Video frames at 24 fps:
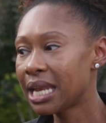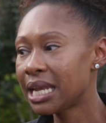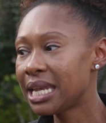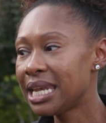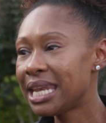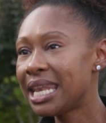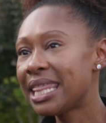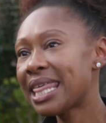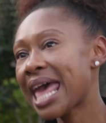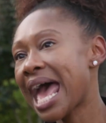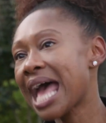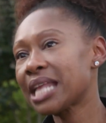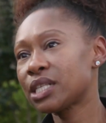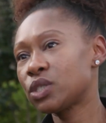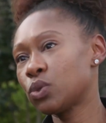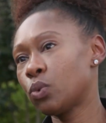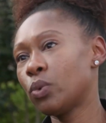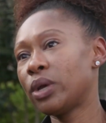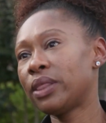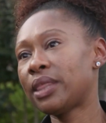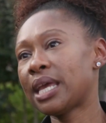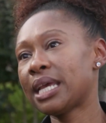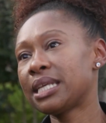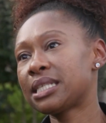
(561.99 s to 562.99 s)
that's
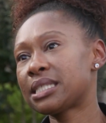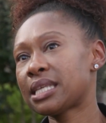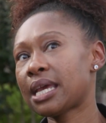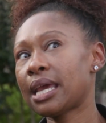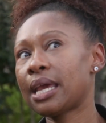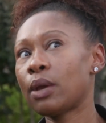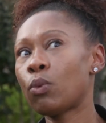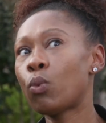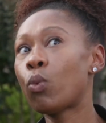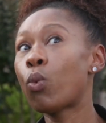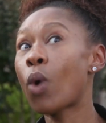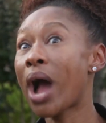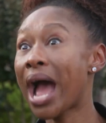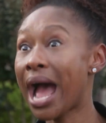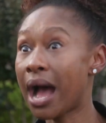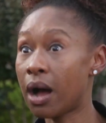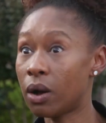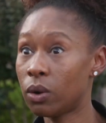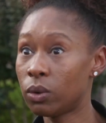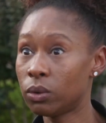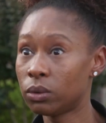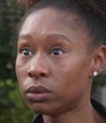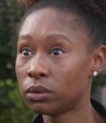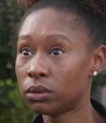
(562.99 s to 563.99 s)
when they say,
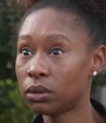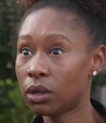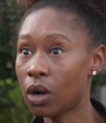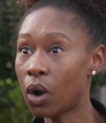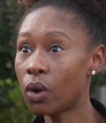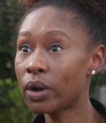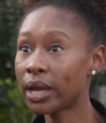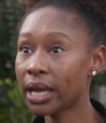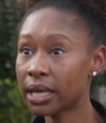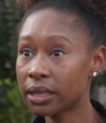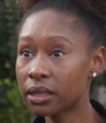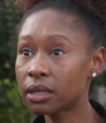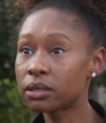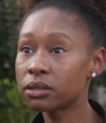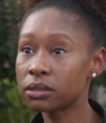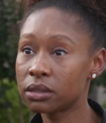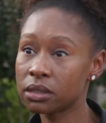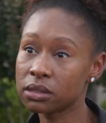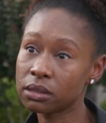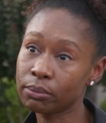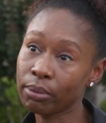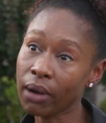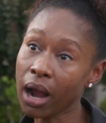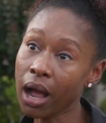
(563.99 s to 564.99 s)
wow, okay, there's,
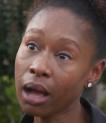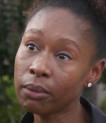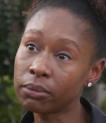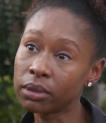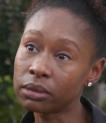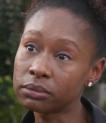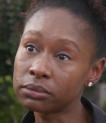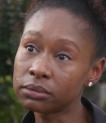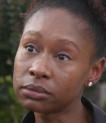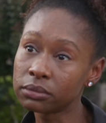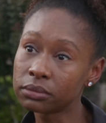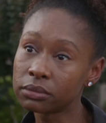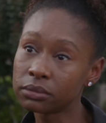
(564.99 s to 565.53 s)
there's a problem.